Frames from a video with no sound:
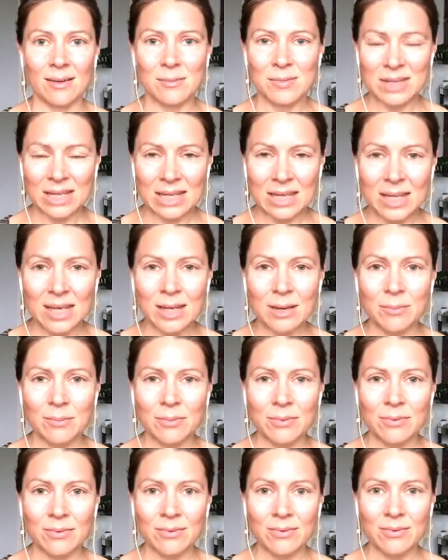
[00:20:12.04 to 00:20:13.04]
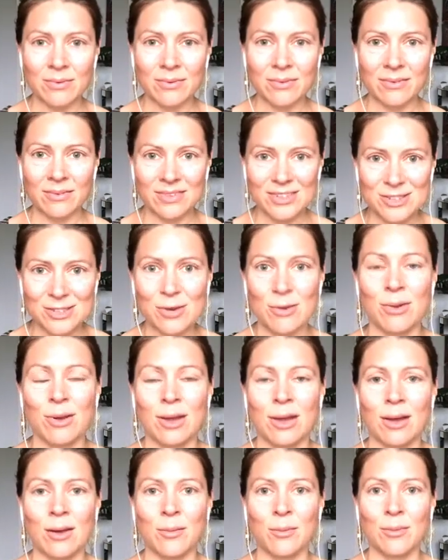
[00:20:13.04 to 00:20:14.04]
I'm going to keep
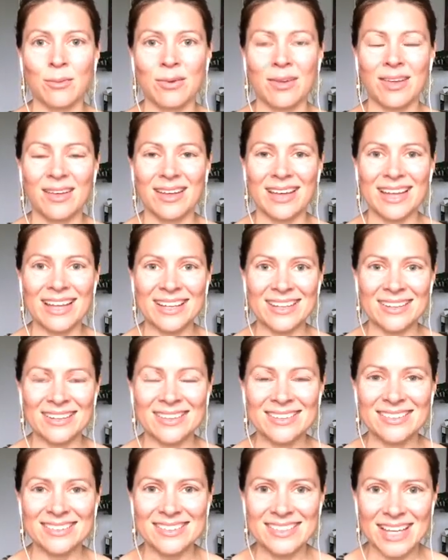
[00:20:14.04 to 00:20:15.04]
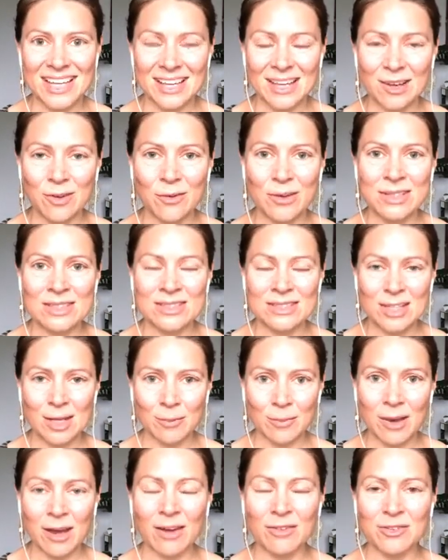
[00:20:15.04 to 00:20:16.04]
showing up and taking one
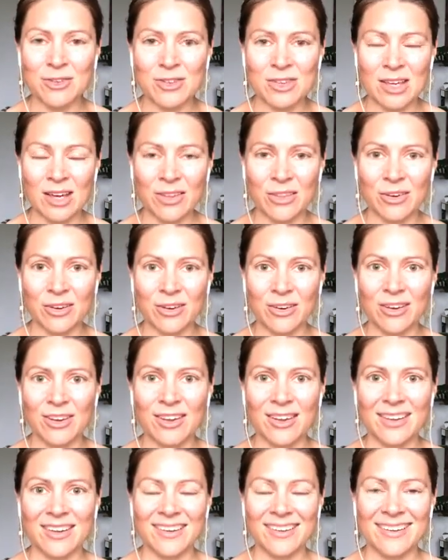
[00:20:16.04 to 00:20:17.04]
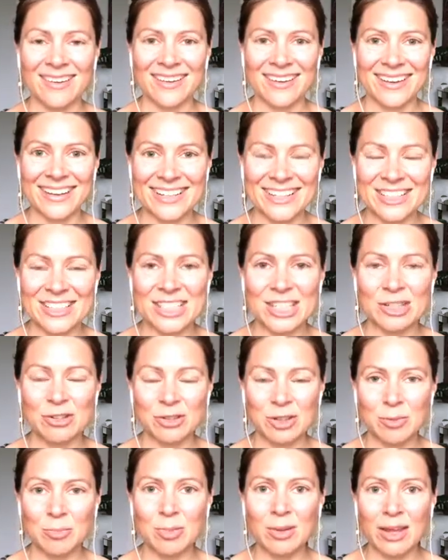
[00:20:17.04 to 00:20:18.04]
step after the other and
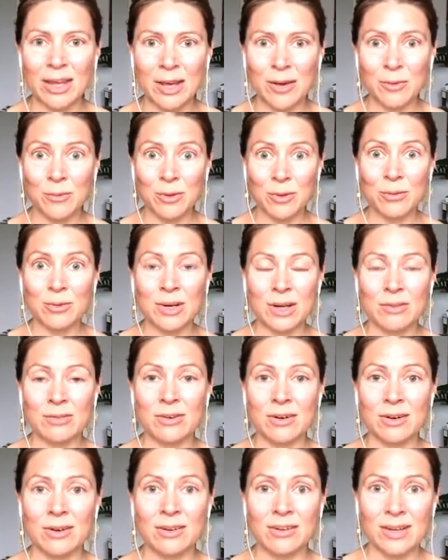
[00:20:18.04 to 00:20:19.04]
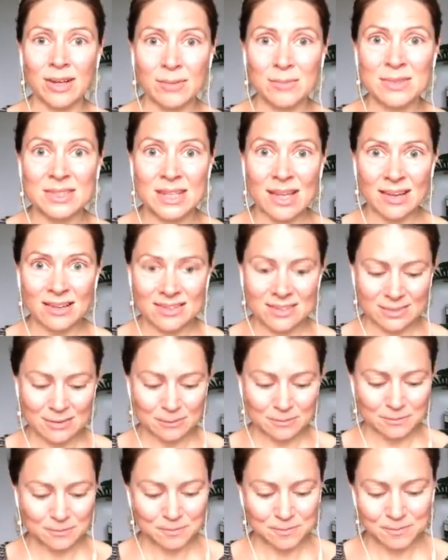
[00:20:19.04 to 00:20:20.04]
continue to play with whatever comes next.